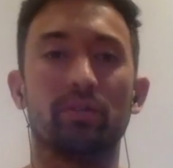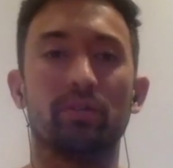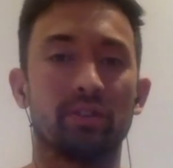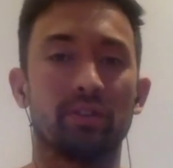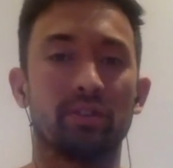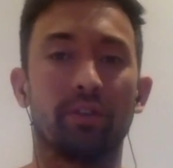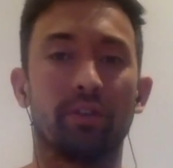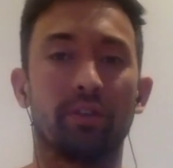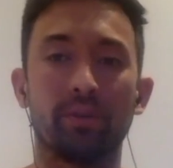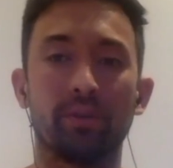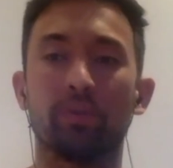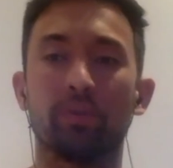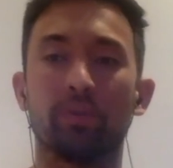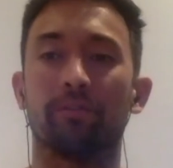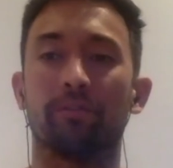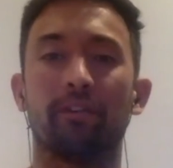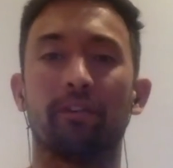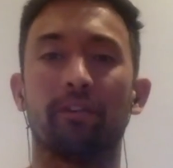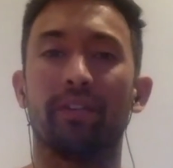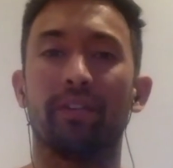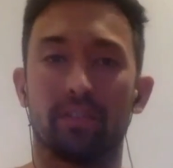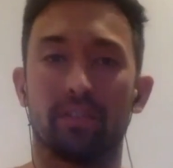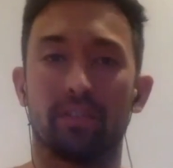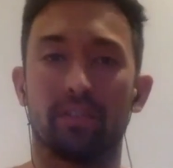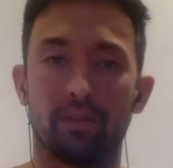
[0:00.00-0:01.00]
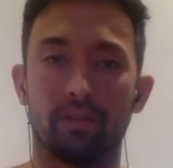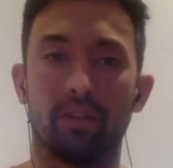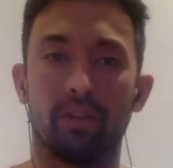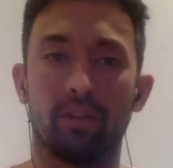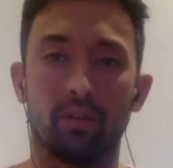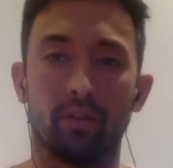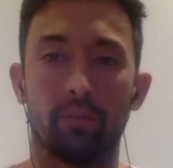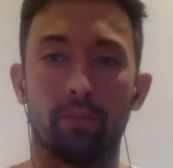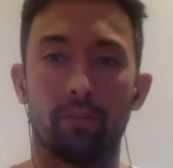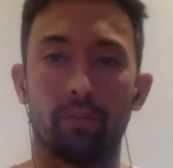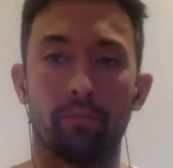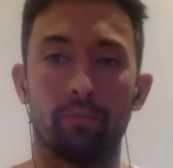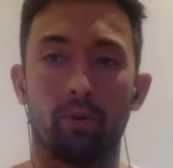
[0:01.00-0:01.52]
So I think we're going to find there's a
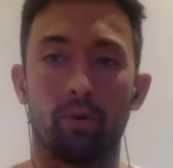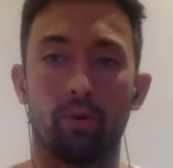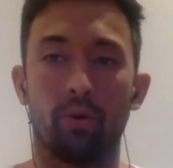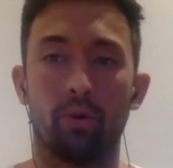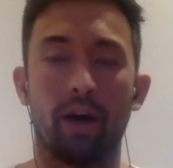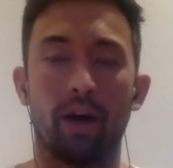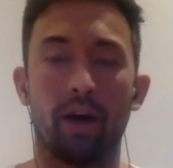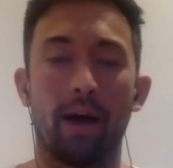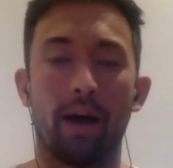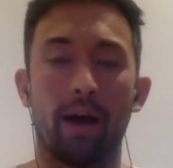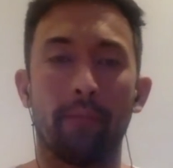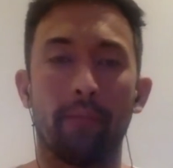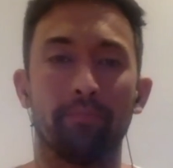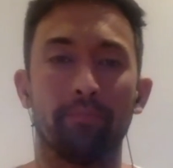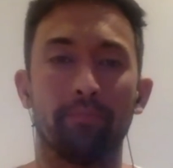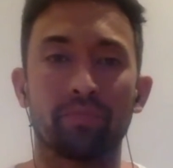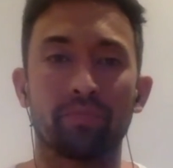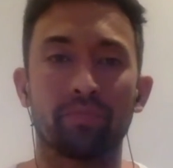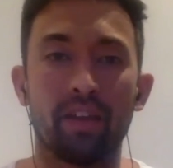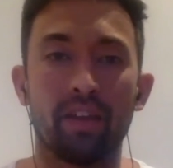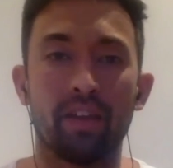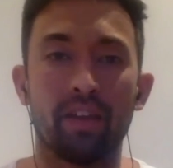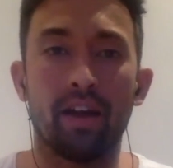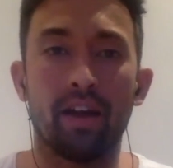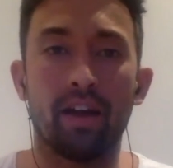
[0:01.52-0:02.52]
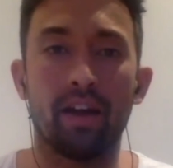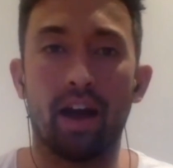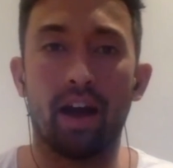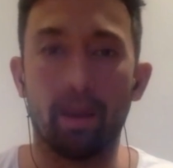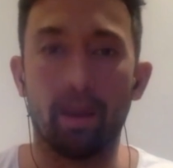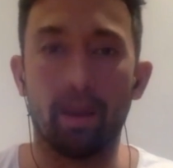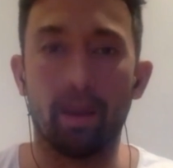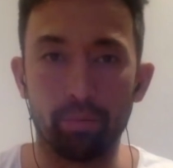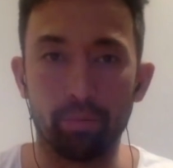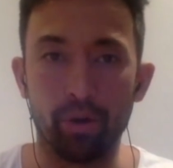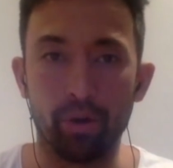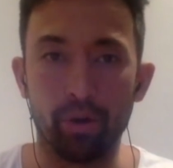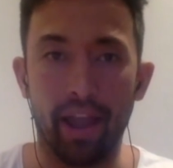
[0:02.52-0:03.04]
lot more um,
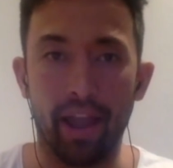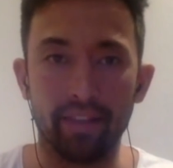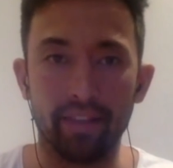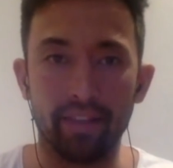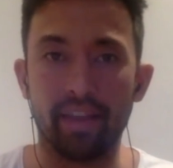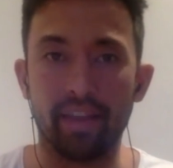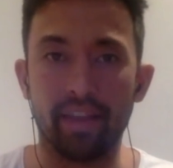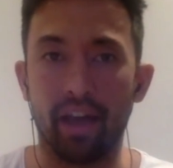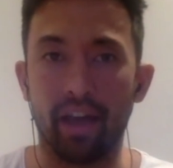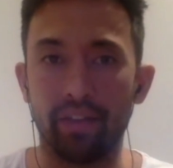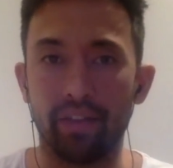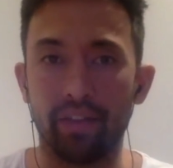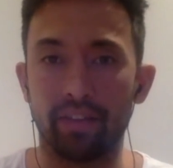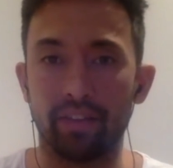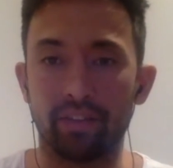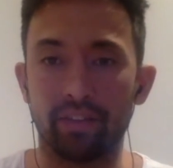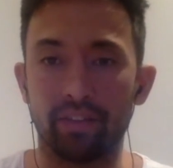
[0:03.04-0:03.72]
uh, brands out there.